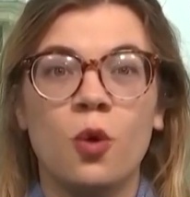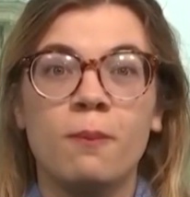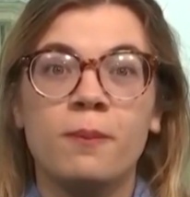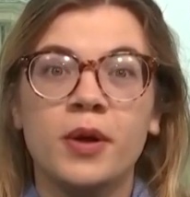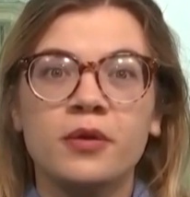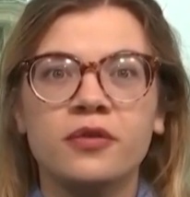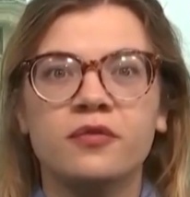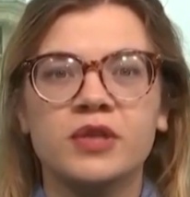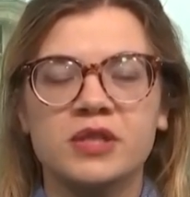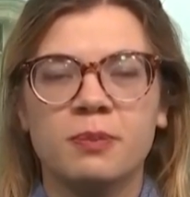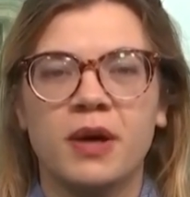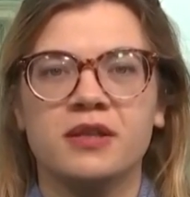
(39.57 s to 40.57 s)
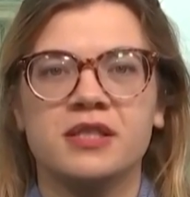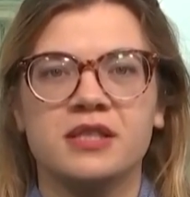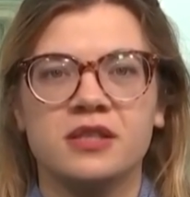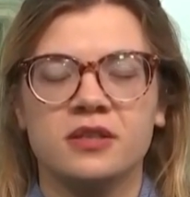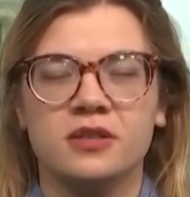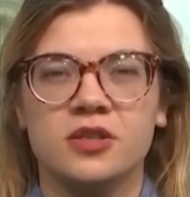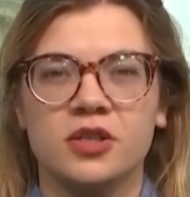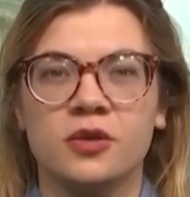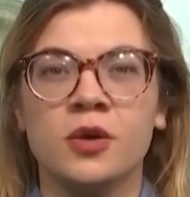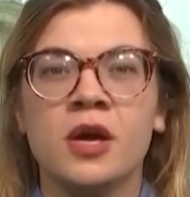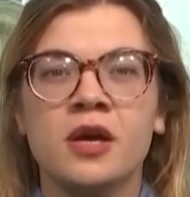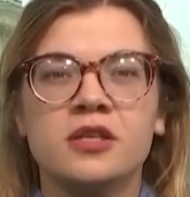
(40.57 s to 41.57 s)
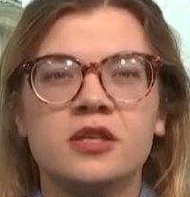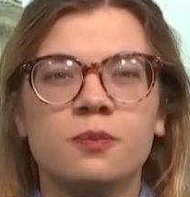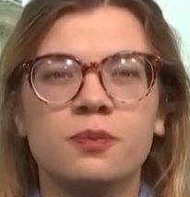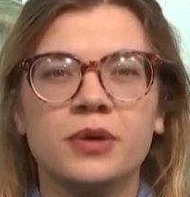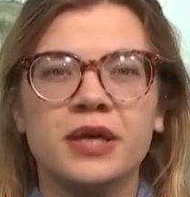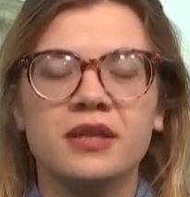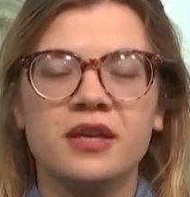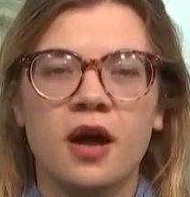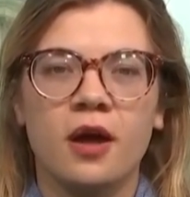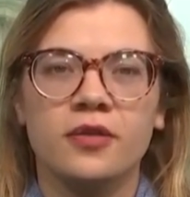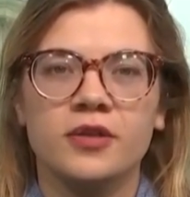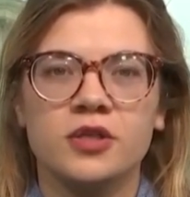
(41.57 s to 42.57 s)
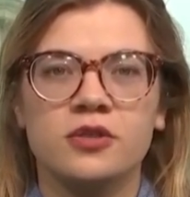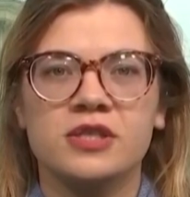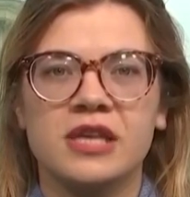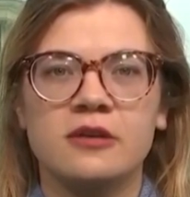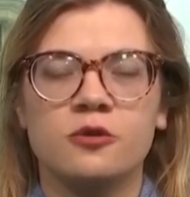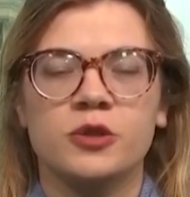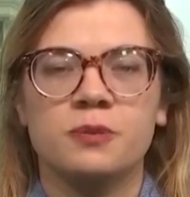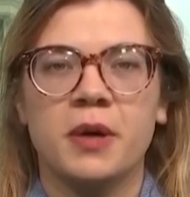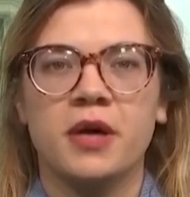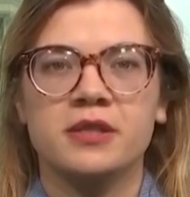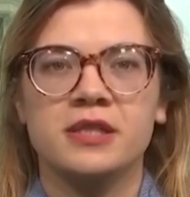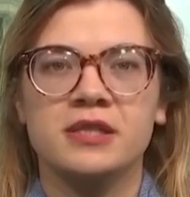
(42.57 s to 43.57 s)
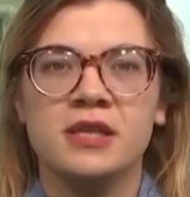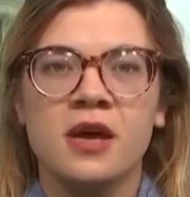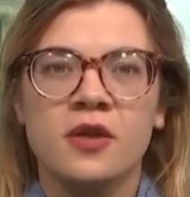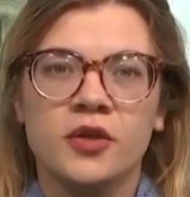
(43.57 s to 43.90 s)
what both of these parties can do to bring the other two centrist parties,